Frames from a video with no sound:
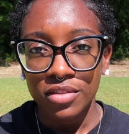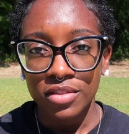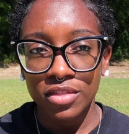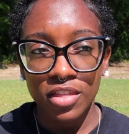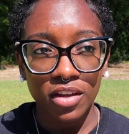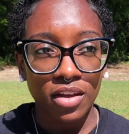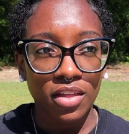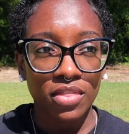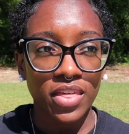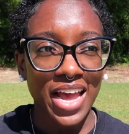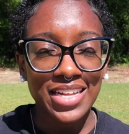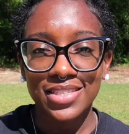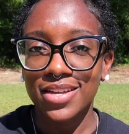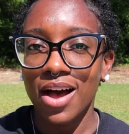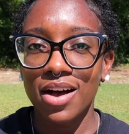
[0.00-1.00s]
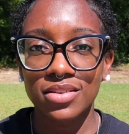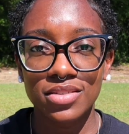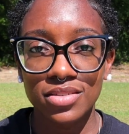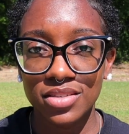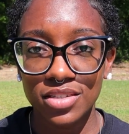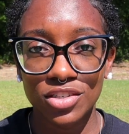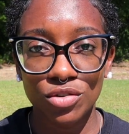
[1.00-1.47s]
That
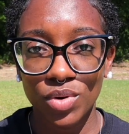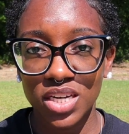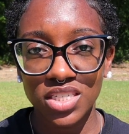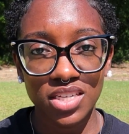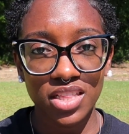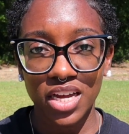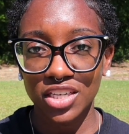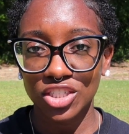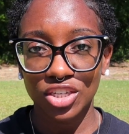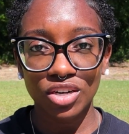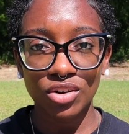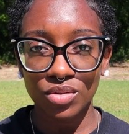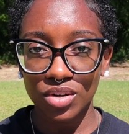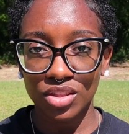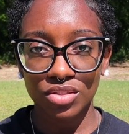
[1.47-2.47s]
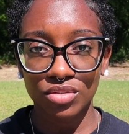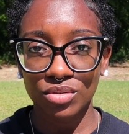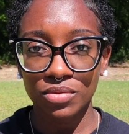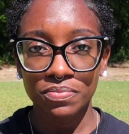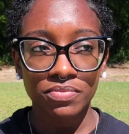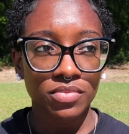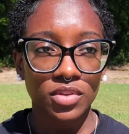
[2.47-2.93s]
toxic situation that you're going
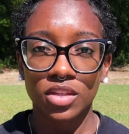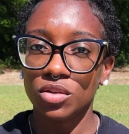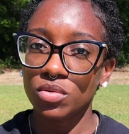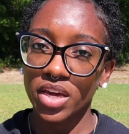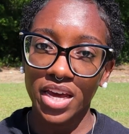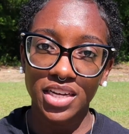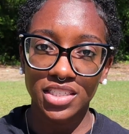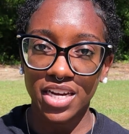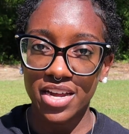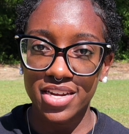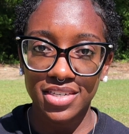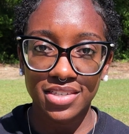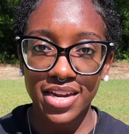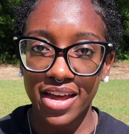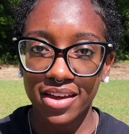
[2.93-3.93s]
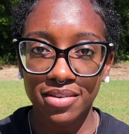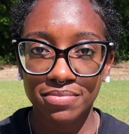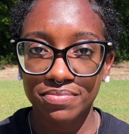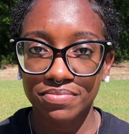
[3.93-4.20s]
through, you can't change that.